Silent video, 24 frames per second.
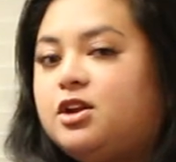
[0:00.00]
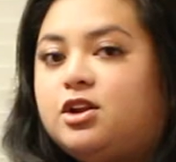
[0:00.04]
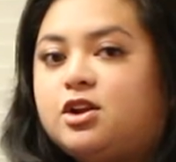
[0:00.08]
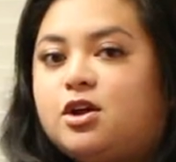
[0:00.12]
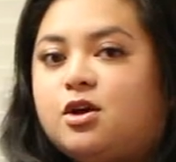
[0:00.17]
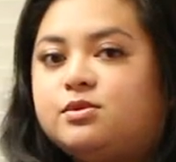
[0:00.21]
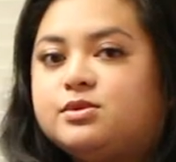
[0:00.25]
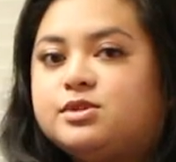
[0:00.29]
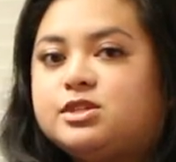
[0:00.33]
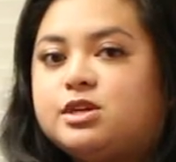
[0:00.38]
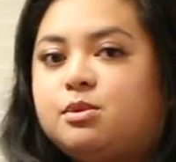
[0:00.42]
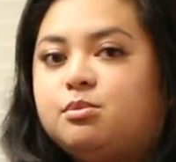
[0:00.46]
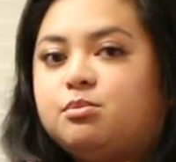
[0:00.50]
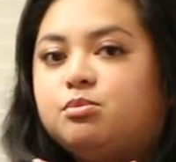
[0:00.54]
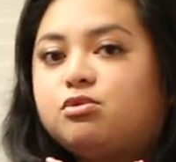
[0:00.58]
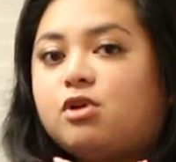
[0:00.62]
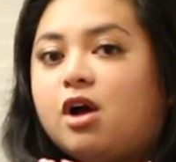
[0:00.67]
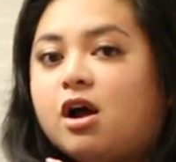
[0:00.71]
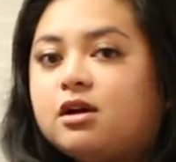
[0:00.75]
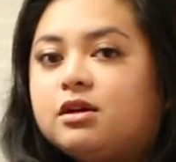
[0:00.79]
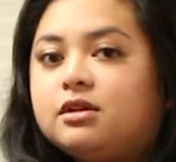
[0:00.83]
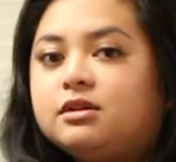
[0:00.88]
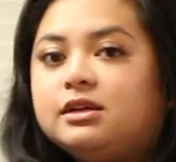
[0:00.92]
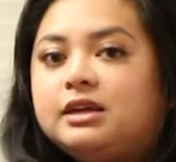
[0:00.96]
you know, some
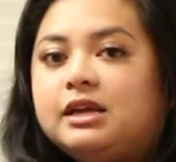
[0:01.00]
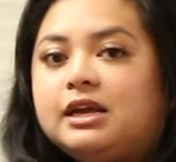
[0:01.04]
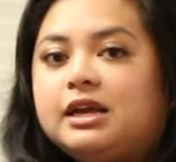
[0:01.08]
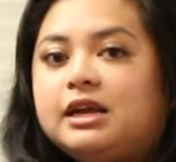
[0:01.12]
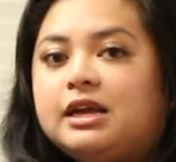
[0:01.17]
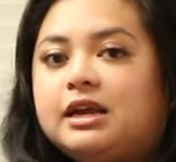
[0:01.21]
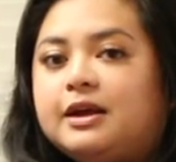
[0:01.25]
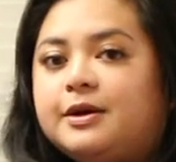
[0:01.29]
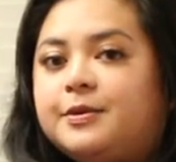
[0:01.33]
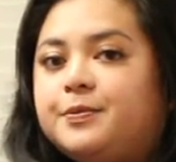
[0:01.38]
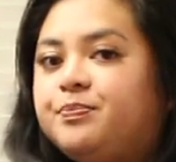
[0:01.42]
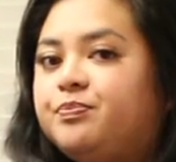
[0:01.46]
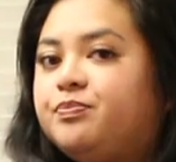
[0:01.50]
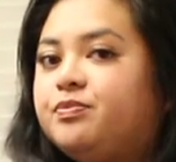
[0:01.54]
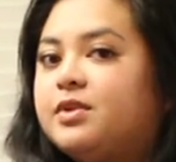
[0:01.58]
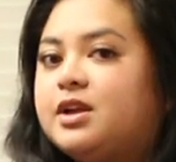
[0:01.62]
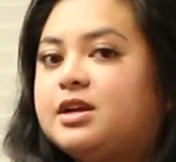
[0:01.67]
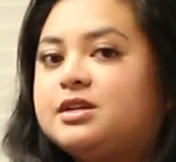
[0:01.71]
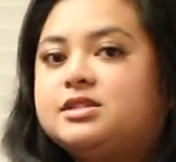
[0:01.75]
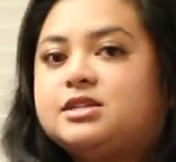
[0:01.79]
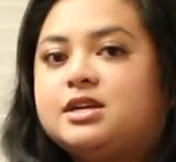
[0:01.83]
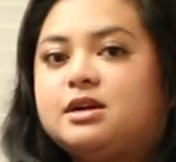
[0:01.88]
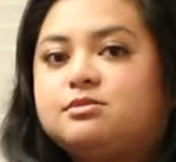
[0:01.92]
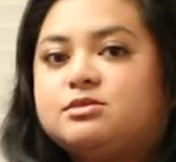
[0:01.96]
broccoli,
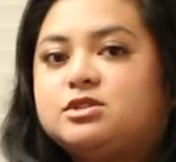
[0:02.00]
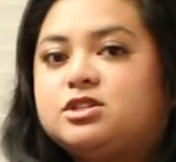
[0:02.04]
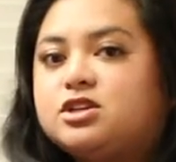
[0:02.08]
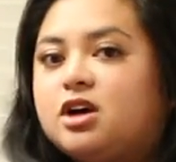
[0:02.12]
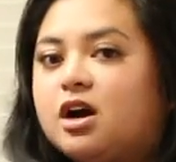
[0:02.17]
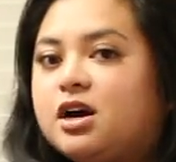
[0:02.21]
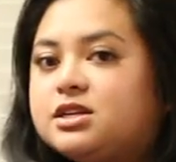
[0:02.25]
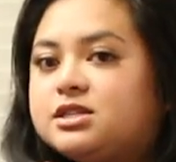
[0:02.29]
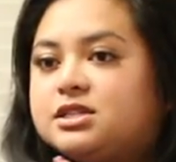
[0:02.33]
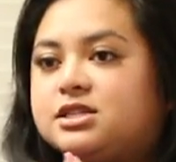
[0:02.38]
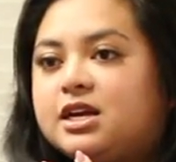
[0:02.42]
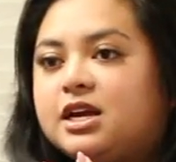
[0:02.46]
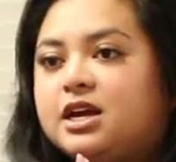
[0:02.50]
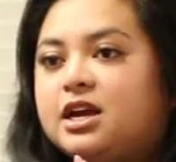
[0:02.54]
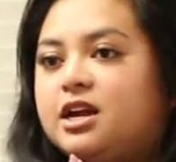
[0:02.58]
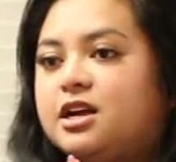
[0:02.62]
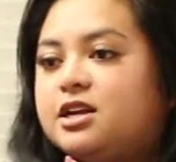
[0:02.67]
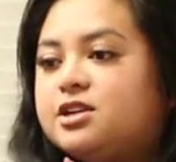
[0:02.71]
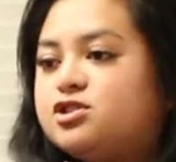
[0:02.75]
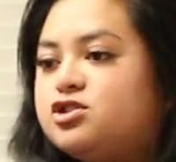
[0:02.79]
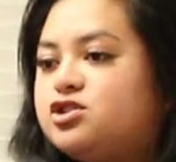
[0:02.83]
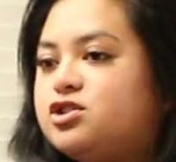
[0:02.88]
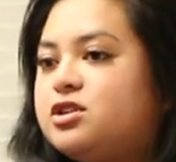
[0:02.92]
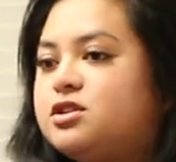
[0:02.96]
some
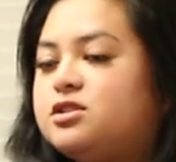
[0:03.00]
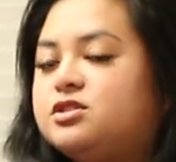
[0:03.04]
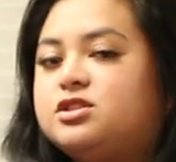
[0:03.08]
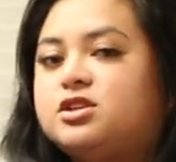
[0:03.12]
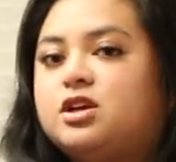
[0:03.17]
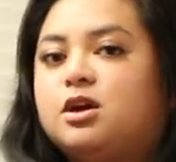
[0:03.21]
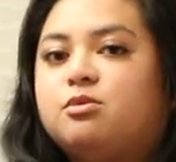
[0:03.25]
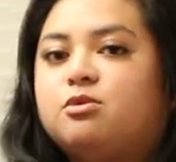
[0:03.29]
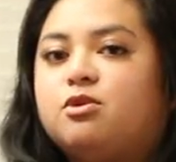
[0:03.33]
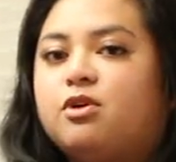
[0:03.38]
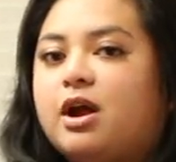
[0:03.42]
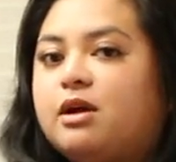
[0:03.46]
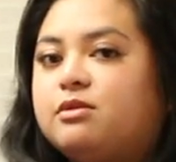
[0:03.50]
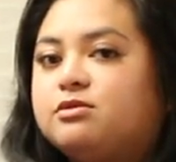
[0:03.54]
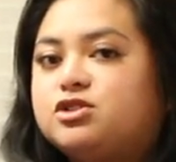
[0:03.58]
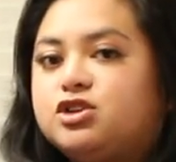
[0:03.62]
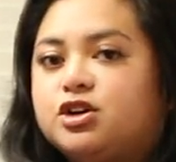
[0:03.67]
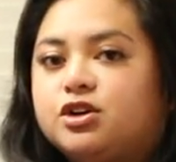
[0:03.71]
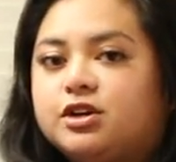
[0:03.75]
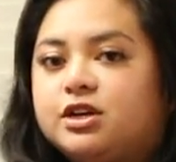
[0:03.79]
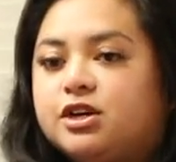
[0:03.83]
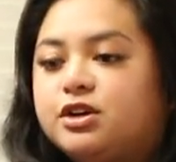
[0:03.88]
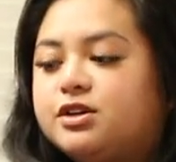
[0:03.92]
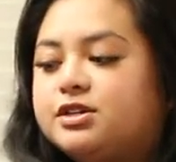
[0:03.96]
sausage, some ground
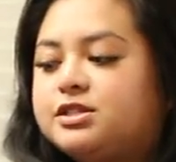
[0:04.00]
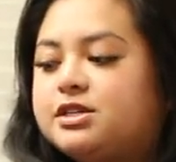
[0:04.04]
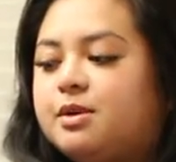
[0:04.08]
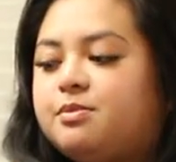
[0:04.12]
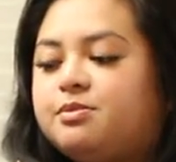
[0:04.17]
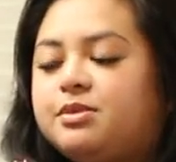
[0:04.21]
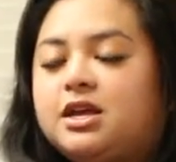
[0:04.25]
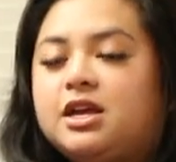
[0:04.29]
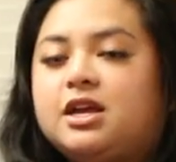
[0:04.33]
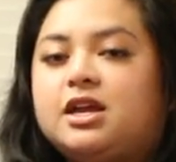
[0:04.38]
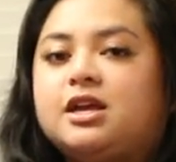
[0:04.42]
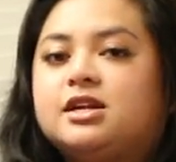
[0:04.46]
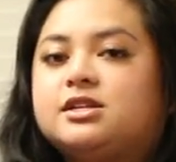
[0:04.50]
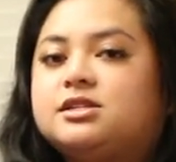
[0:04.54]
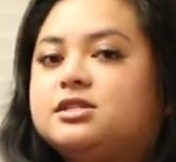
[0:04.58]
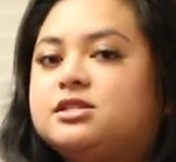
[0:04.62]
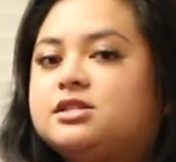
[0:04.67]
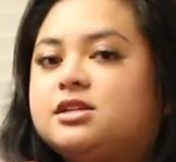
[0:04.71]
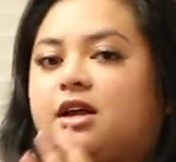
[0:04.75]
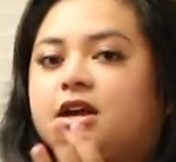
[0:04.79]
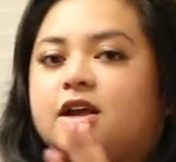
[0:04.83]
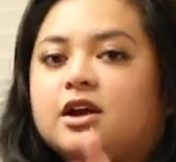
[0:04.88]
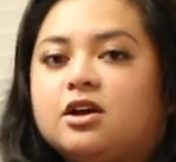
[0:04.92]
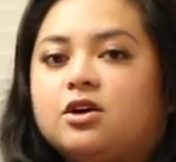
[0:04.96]
turkey or something.
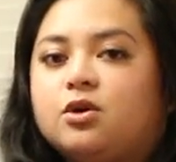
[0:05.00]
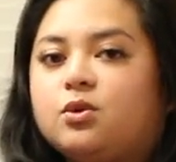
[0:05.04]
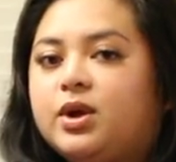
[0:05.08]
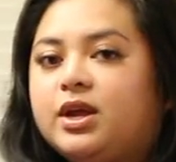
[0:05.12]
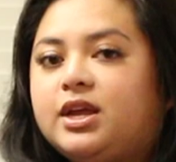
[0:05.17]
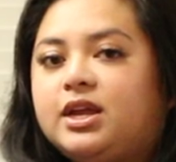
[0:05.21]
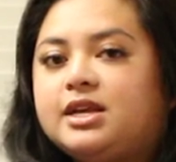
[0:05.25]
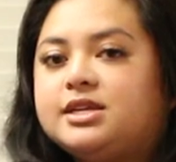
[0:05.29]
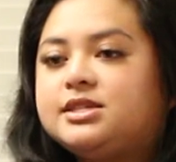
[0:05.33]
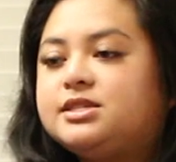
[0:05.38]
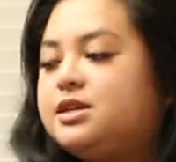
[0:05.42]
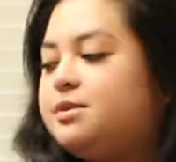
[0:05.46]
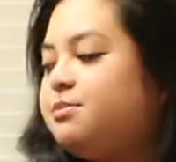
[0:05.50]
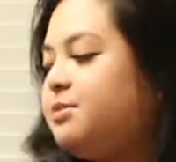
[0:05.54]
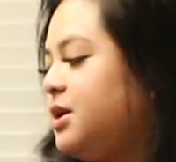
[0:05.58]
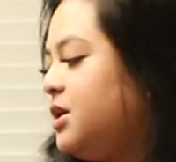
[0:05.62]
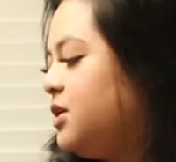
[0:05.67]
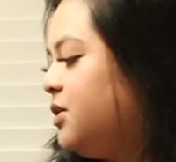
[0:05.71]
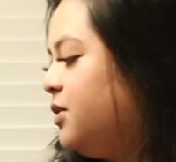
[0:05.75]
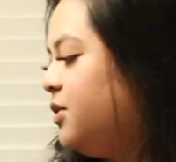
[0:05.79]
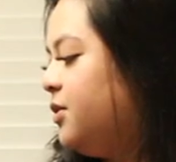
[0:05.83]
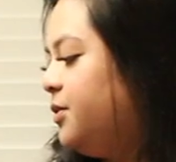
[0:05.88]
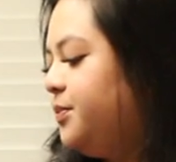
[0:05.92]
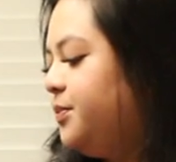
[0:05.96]
It's like a quick, easy meal.